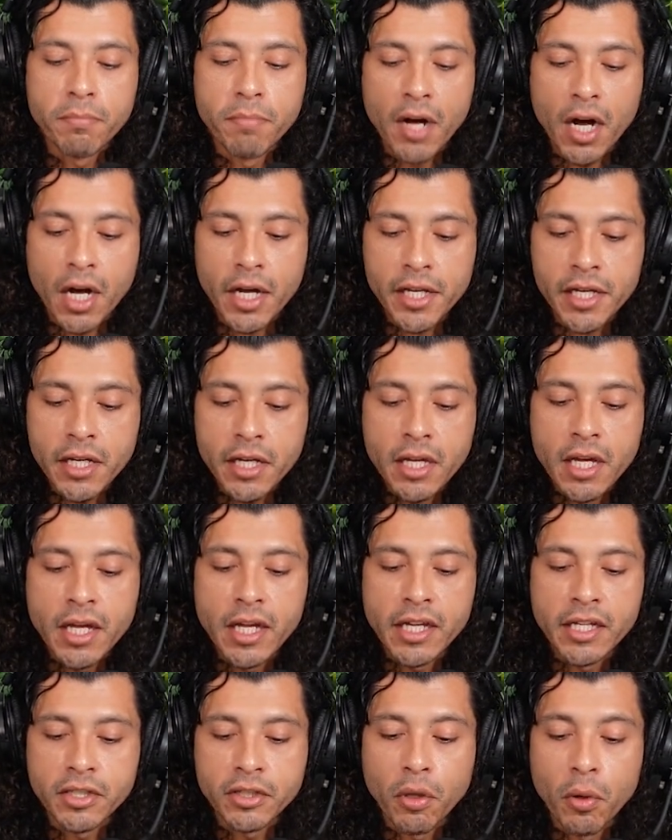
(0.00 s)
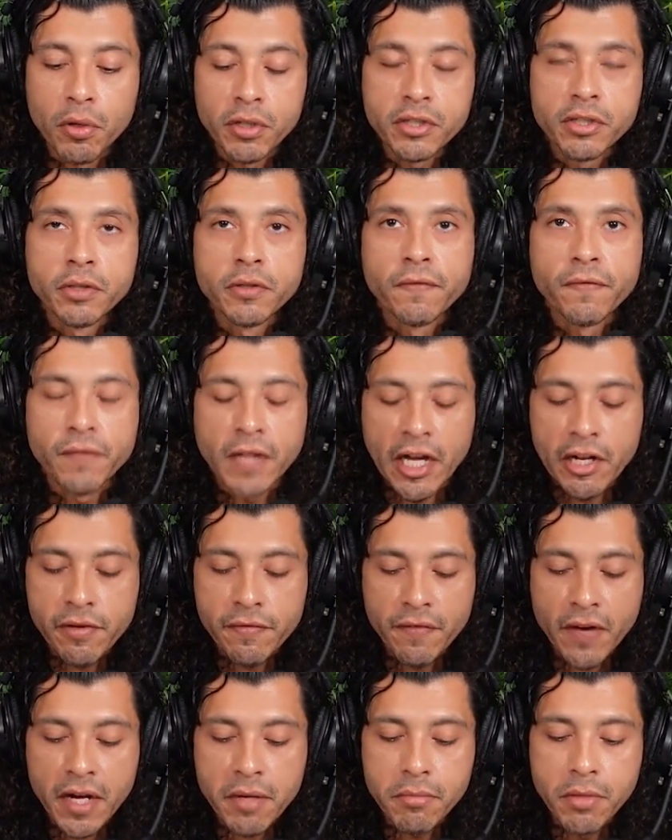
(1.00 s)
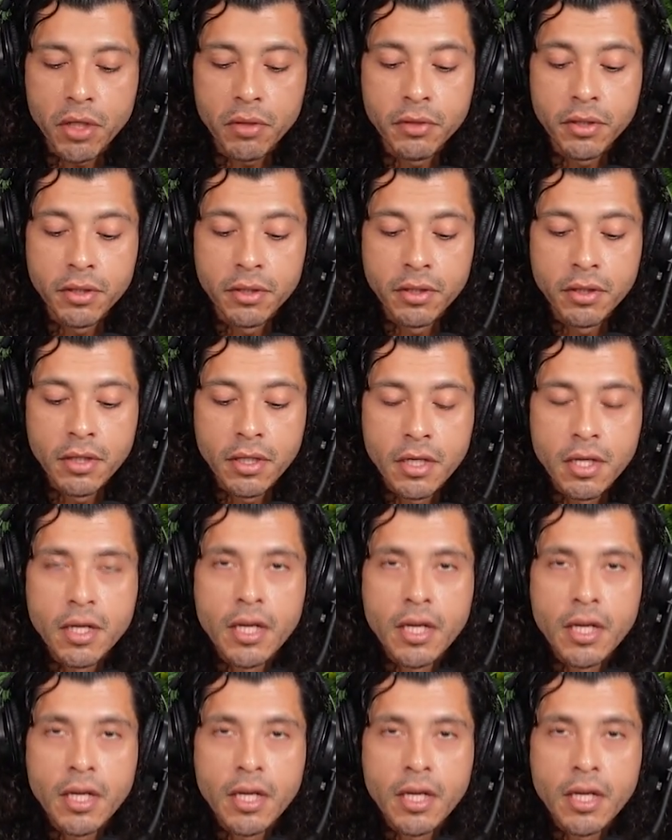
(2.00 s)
Your body is going to flight or fight mode.